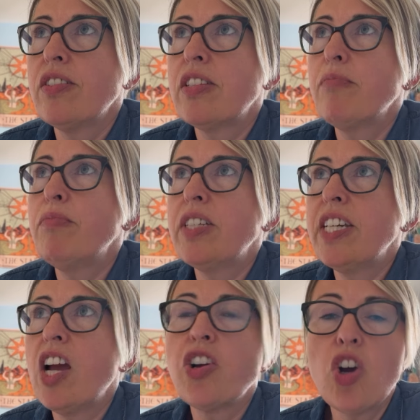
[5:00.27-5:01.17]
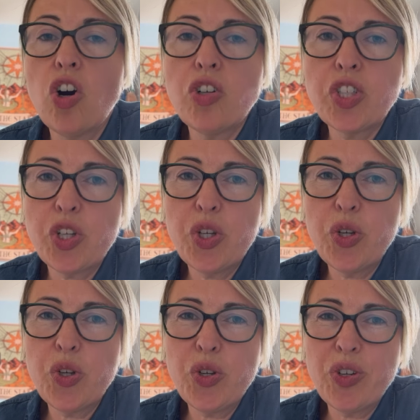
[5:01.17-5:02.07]
somebody, a god
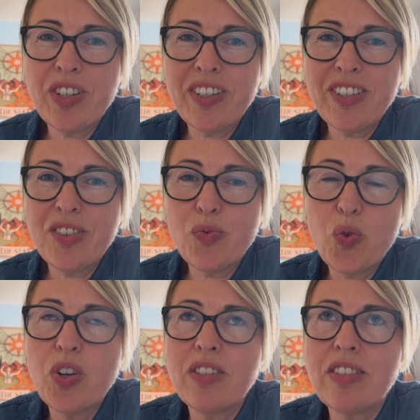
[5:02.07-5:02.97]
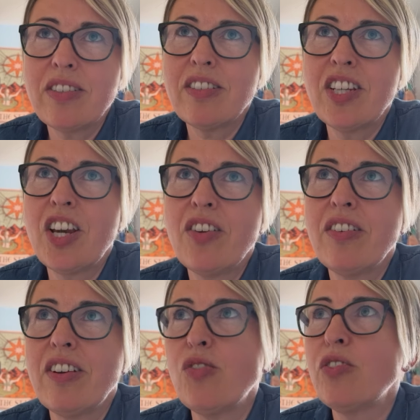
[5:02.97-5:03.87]
who was, you know,
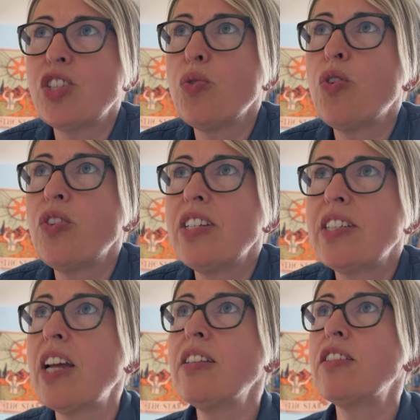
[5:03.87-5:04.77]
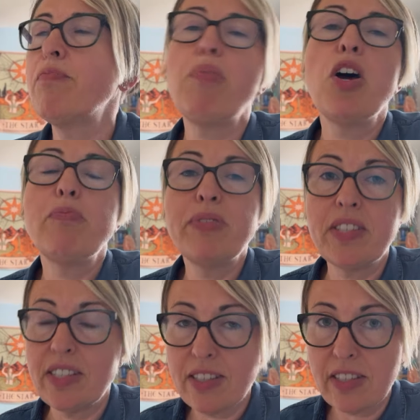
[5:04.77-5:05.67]
to all intents and
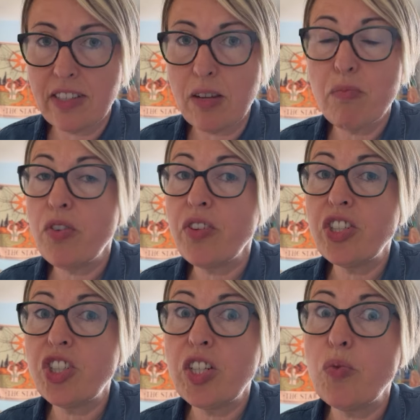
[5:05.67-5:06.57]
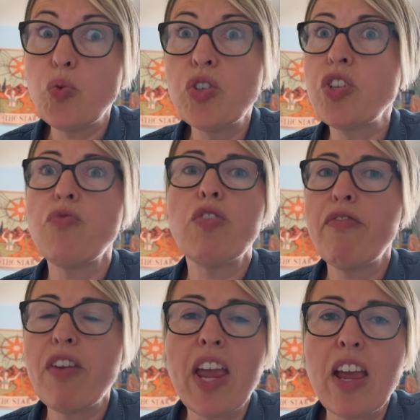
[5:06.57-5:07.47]
purposes, someone that she would
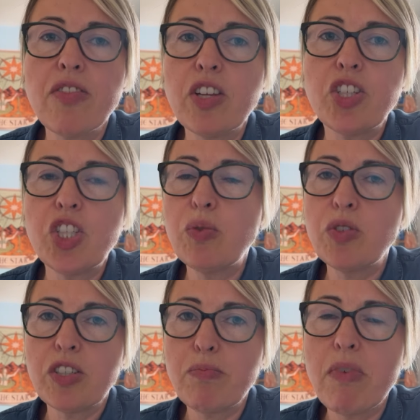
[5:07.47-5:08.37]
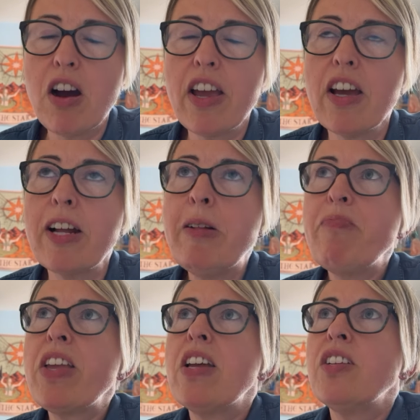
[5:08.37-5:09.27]
revere, that she would admire.
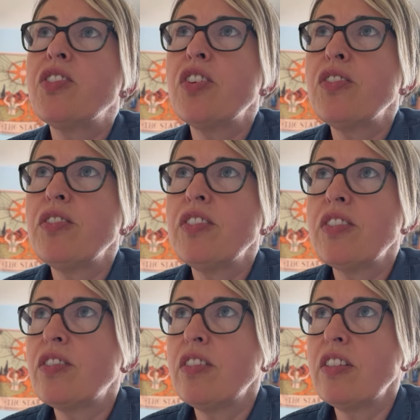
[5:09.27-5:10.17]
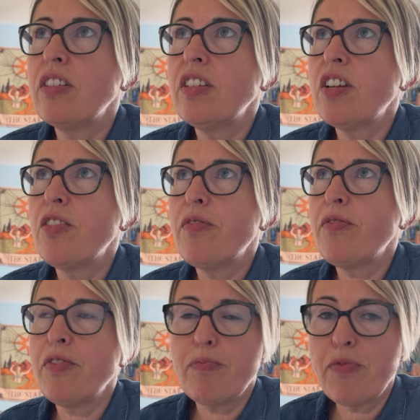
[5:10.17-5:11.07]
So, you know,
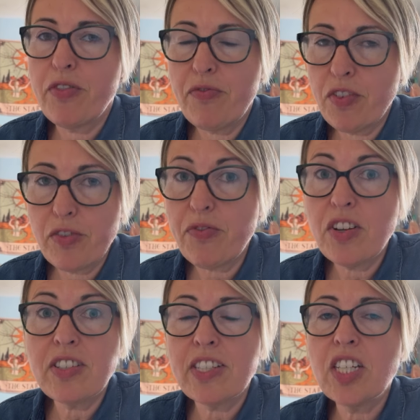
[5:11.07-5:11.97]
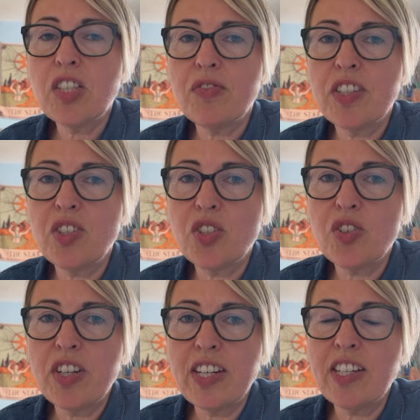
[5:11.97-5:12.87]
the first stage of this
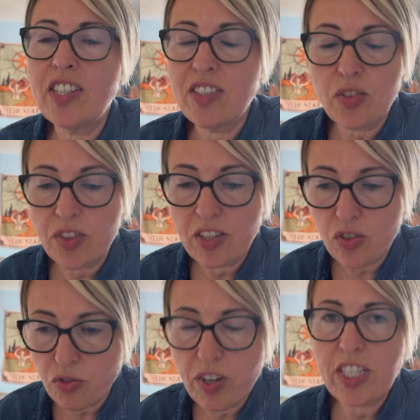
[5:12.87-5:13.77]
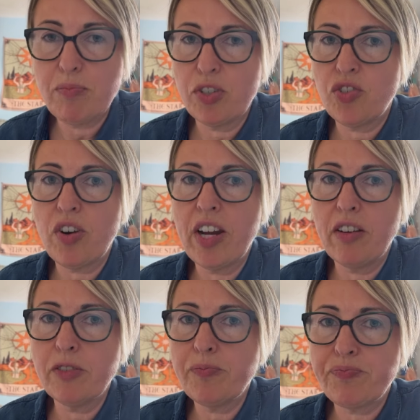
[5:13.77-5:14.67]
story is there's already
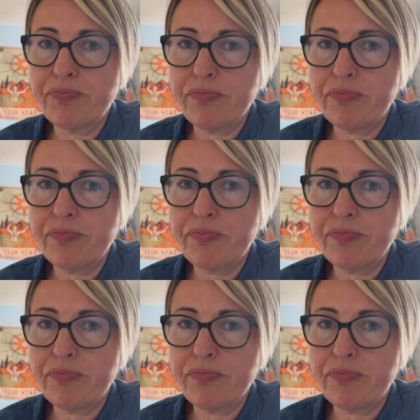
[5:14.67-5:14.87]
betrayal.